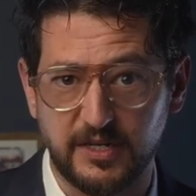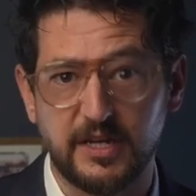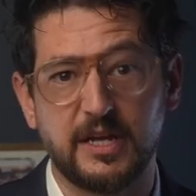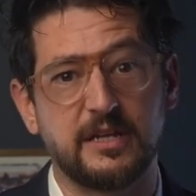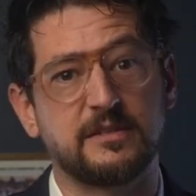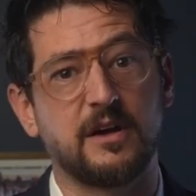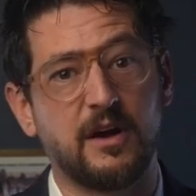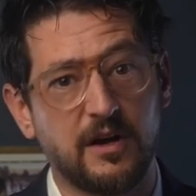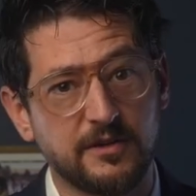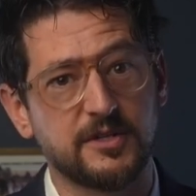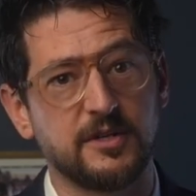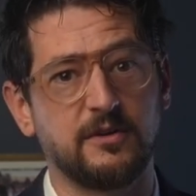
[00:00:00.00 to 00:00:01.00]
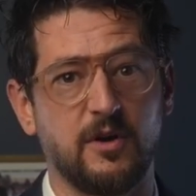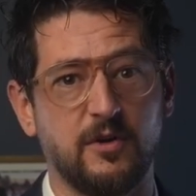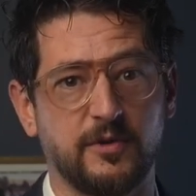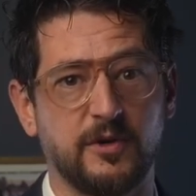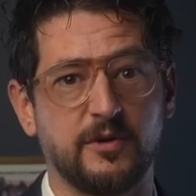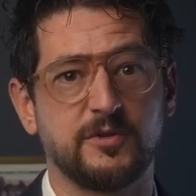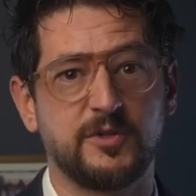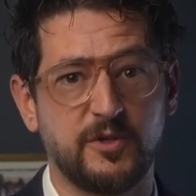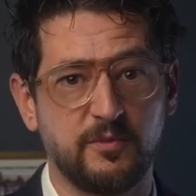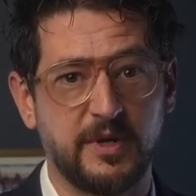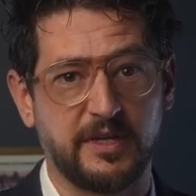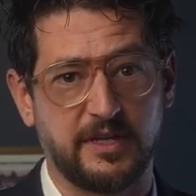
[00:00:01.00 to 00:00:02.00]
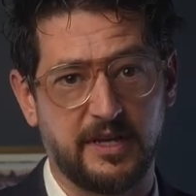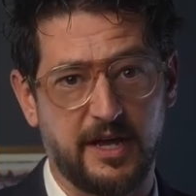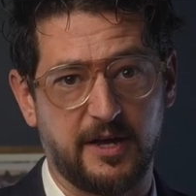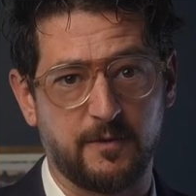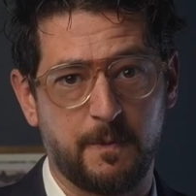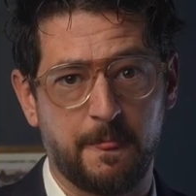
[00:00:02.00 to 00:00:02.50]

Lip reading: is also over $2 million now.